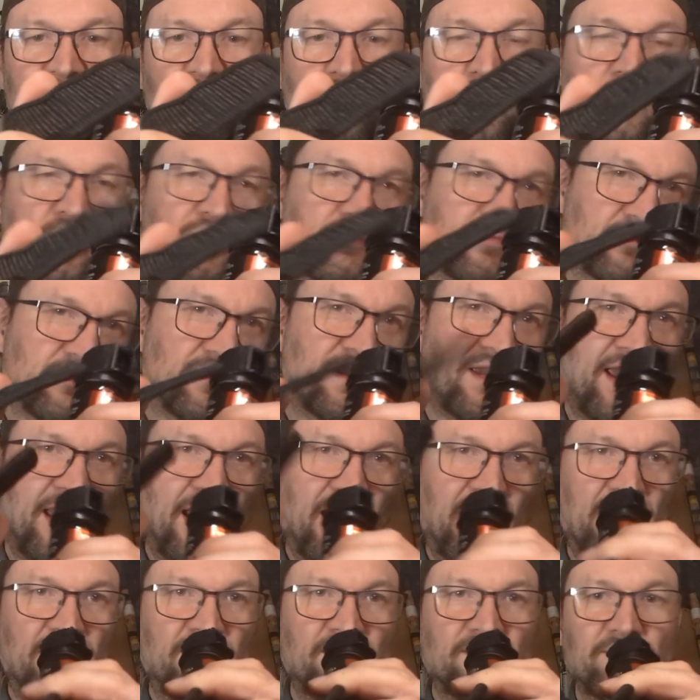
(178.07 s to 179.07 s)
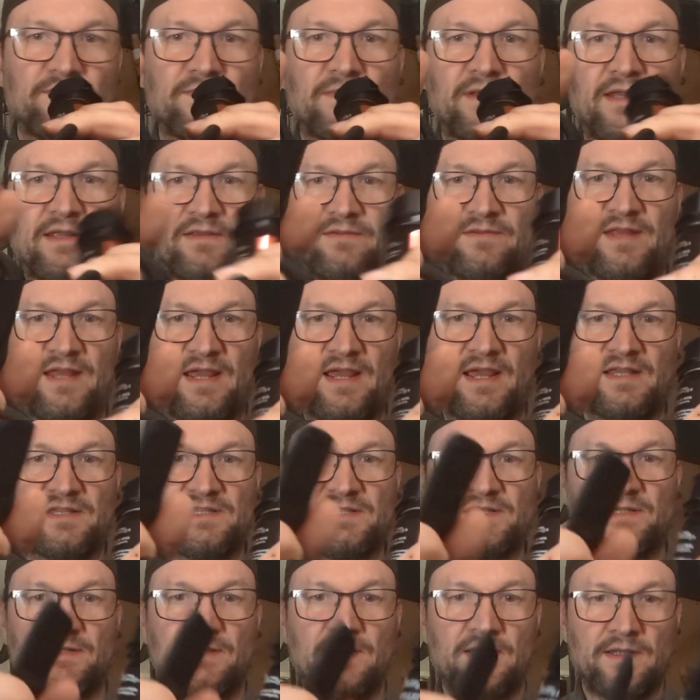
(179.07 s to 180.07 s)
or can in
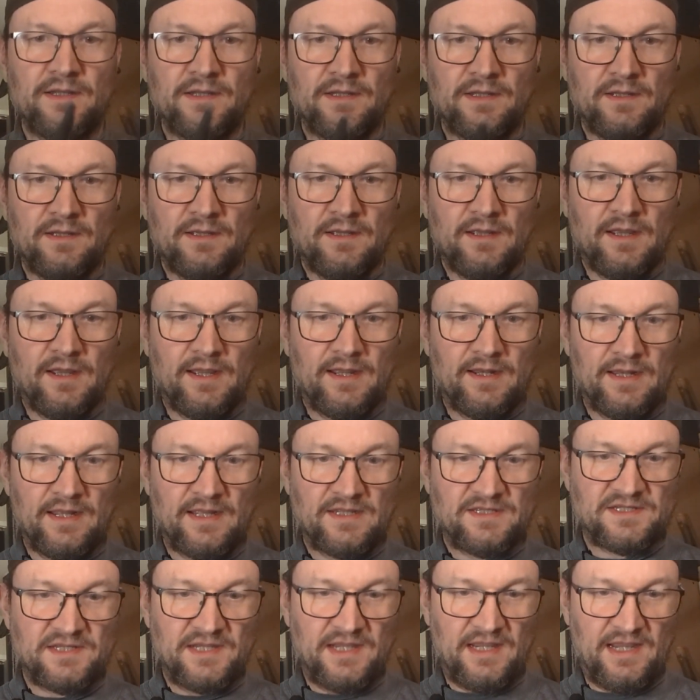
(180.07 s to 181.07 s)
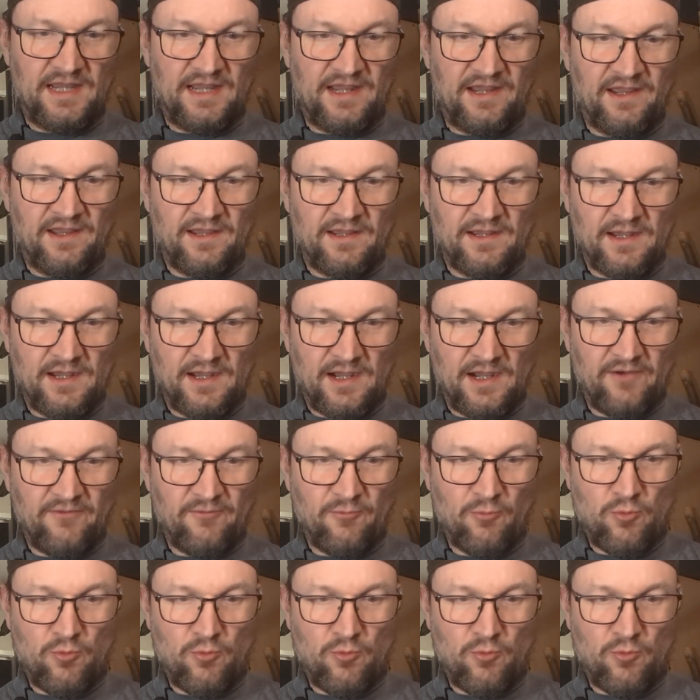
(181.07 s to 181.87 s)
this. And let's see how